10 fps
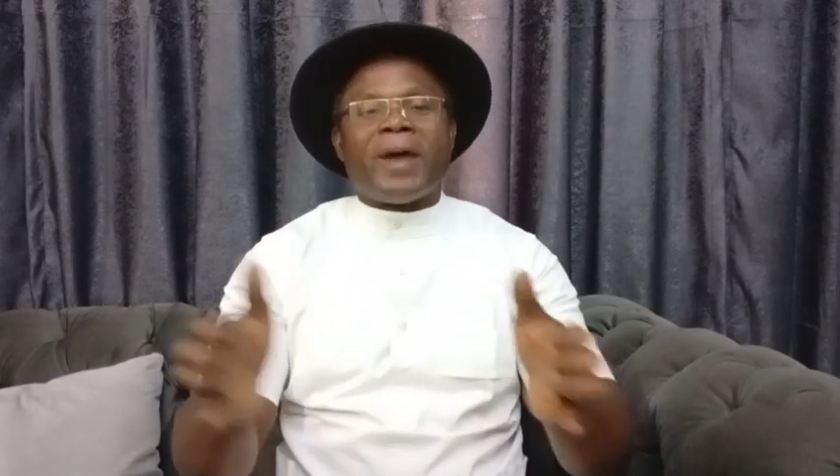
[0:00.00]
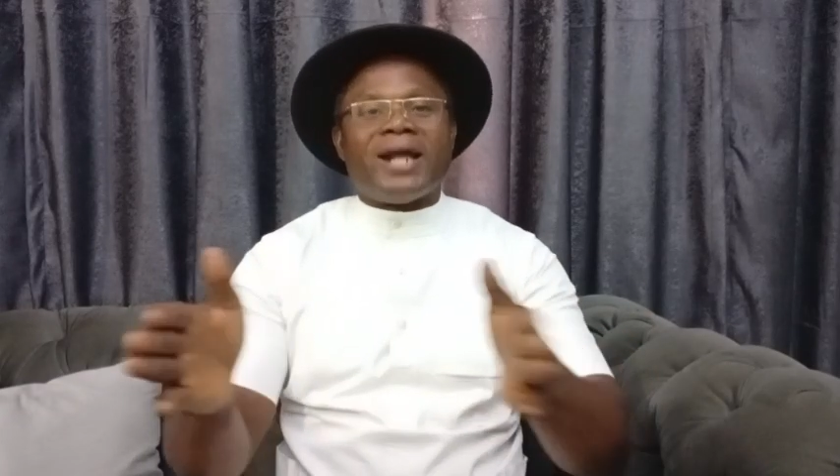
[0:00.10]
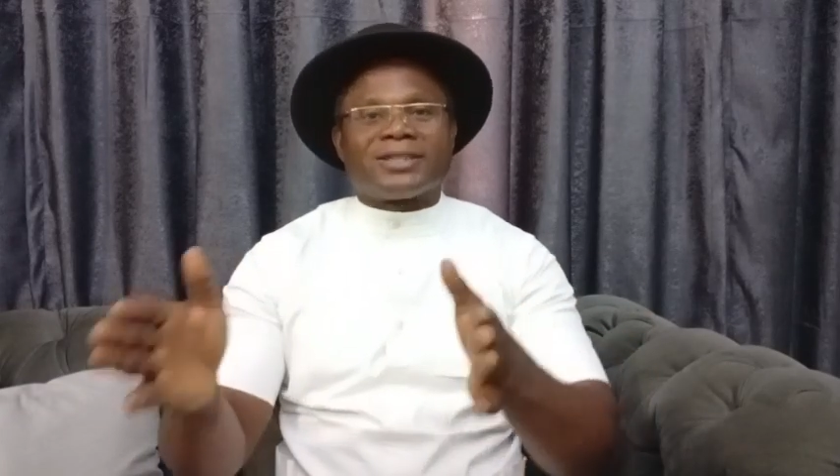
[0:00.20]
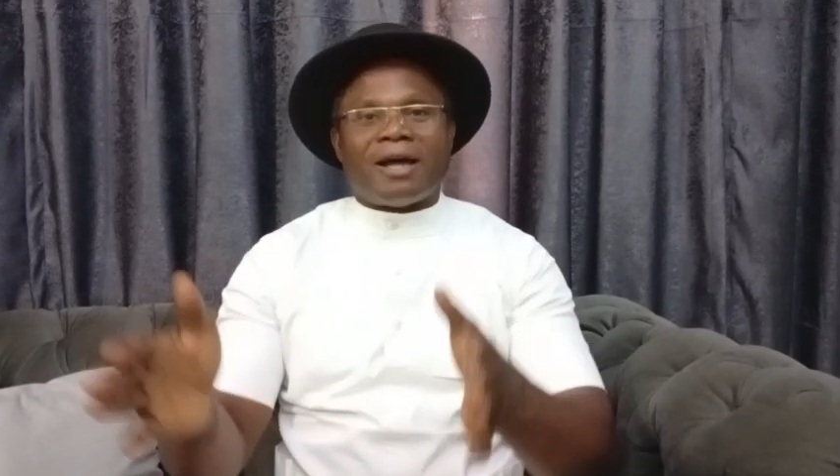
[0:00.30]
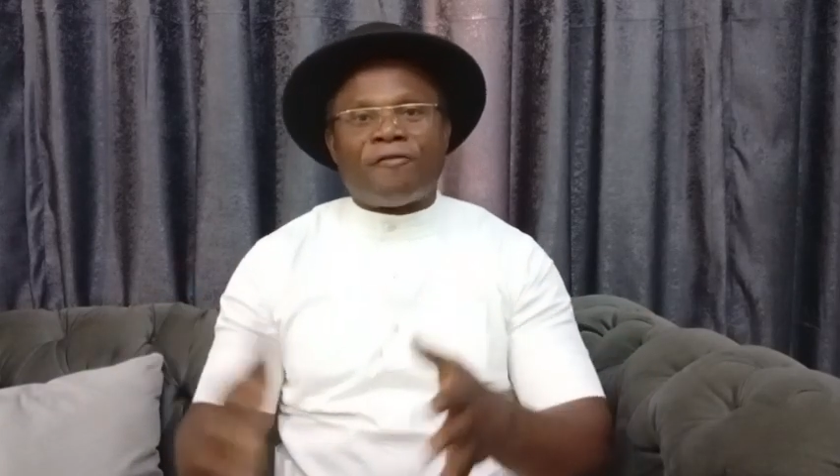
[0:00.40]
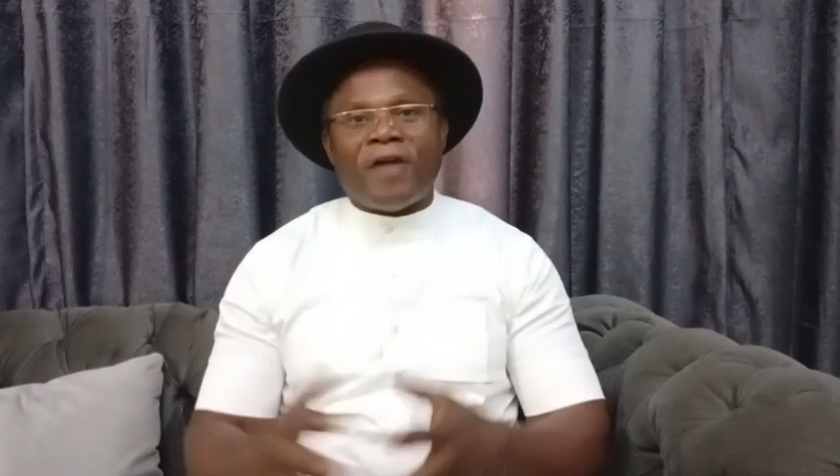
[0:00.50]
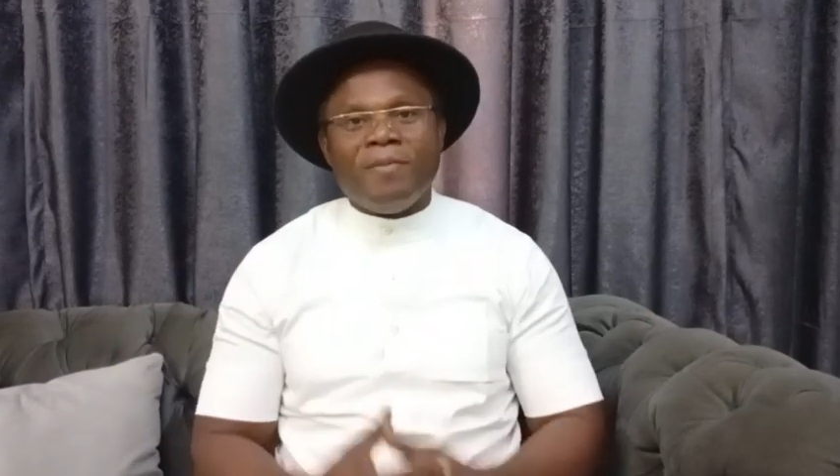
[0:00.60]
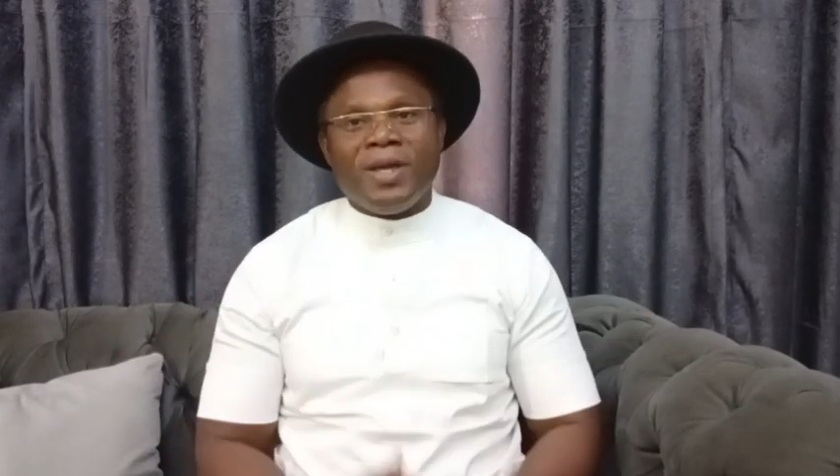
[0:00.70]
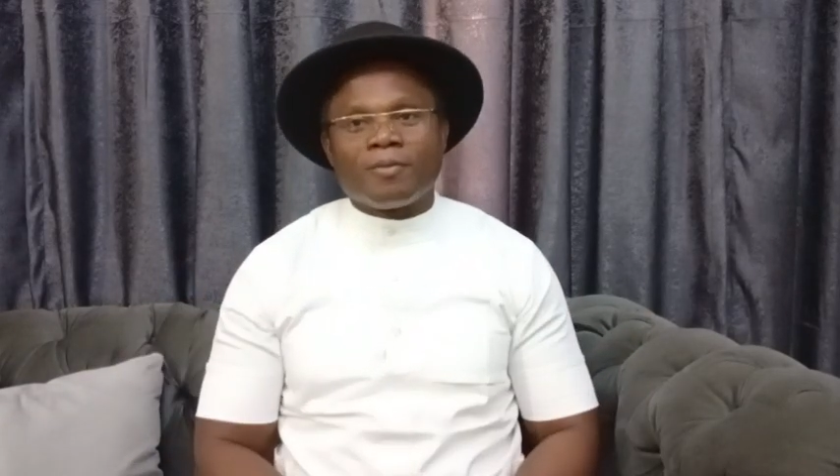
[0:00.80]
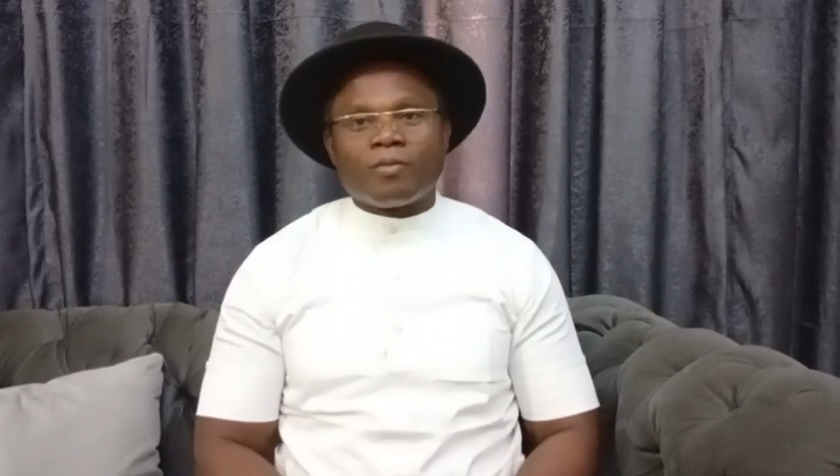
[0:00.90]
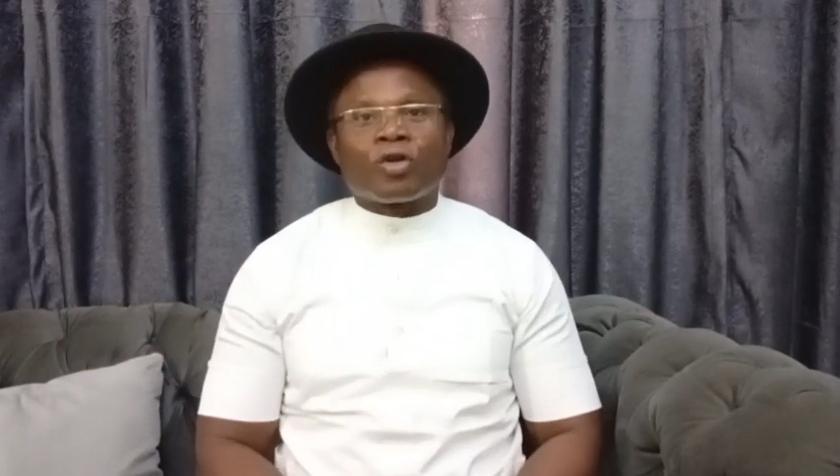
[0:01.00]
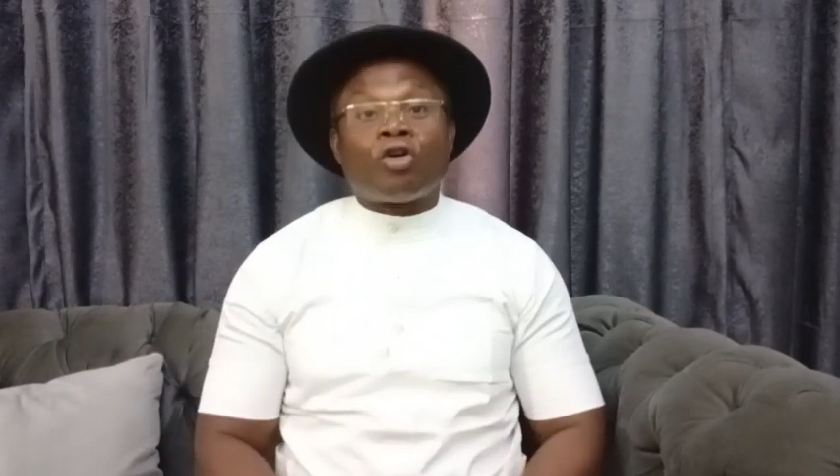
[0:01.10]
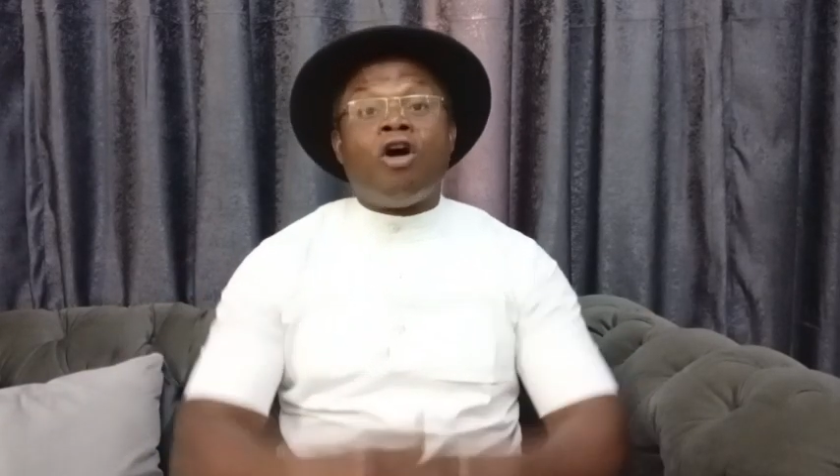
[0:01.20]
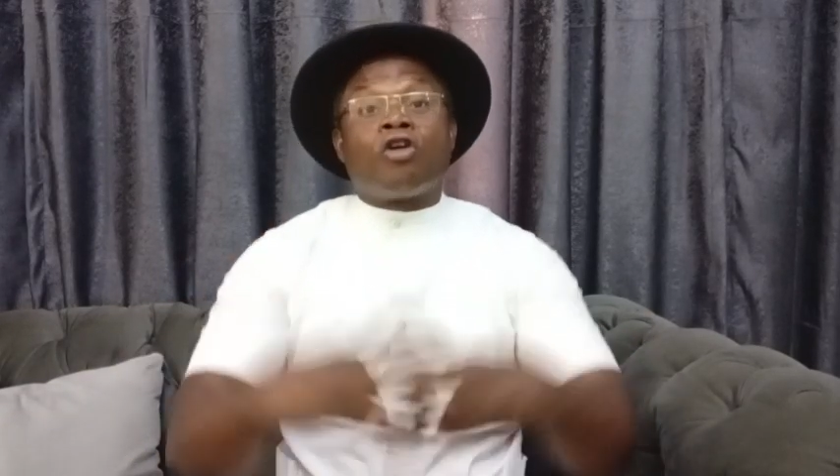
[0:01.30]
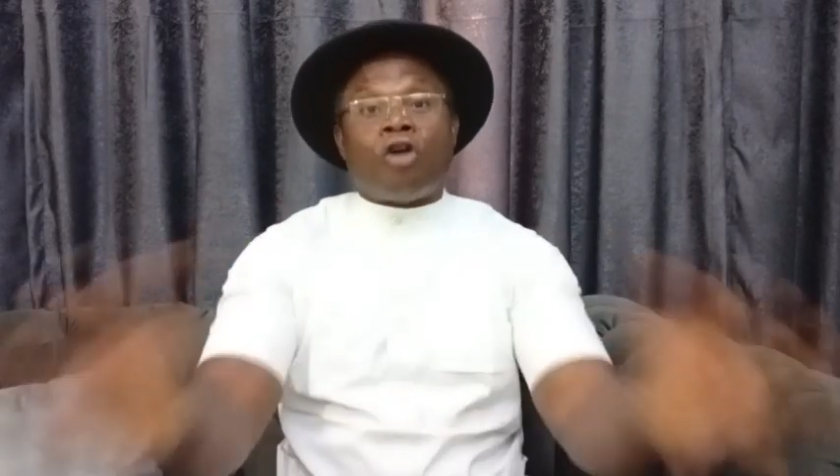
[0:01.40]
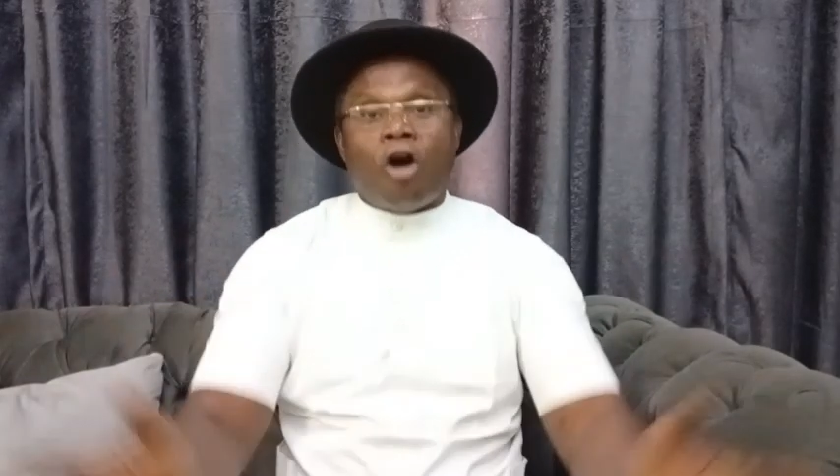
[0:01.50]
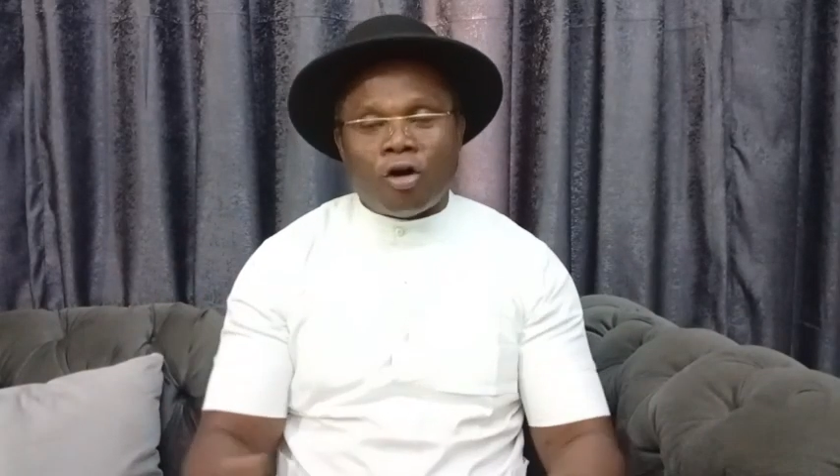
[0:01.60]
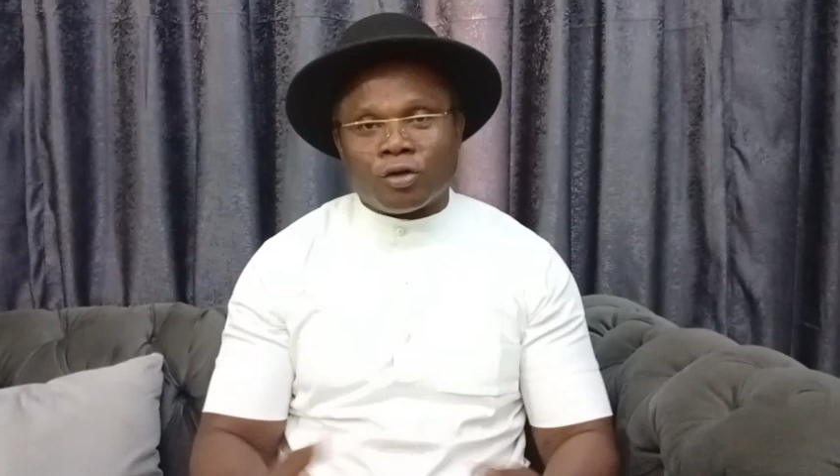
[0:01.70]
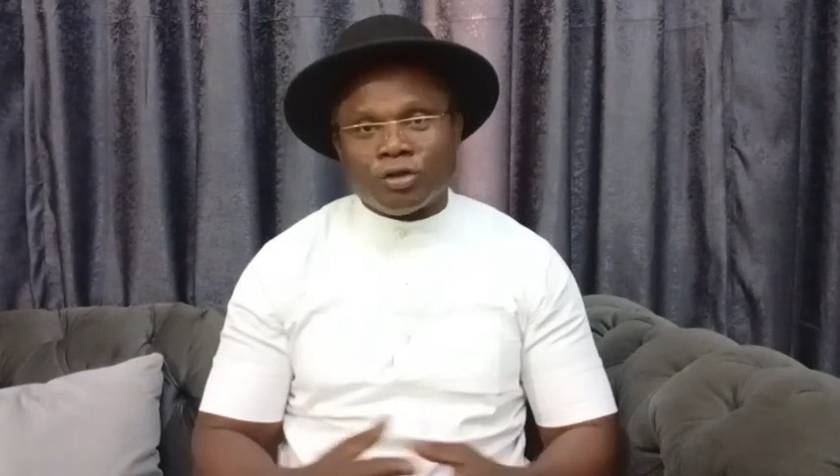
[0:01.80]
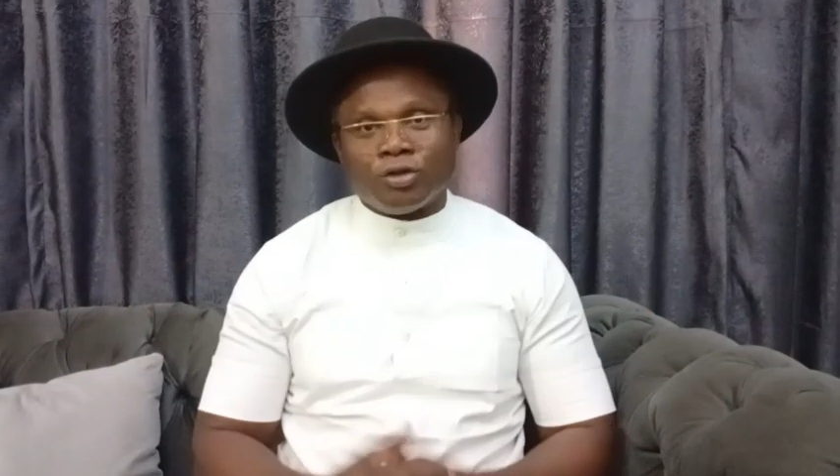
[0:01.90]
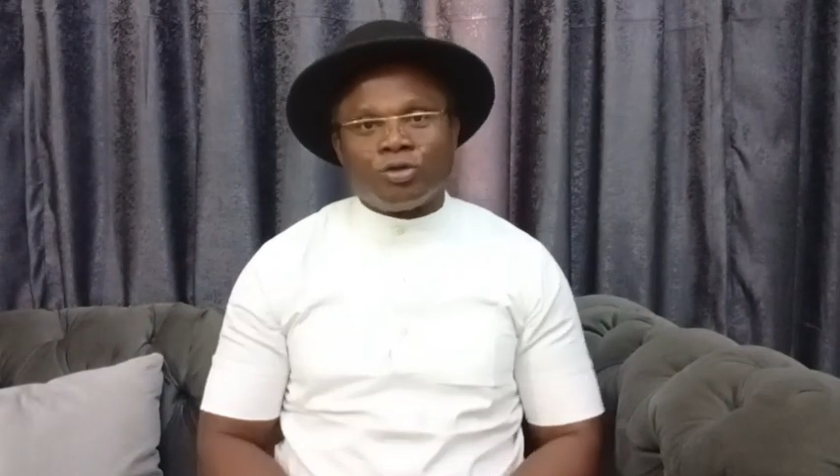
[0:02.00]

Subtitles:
Barrister Femi concurred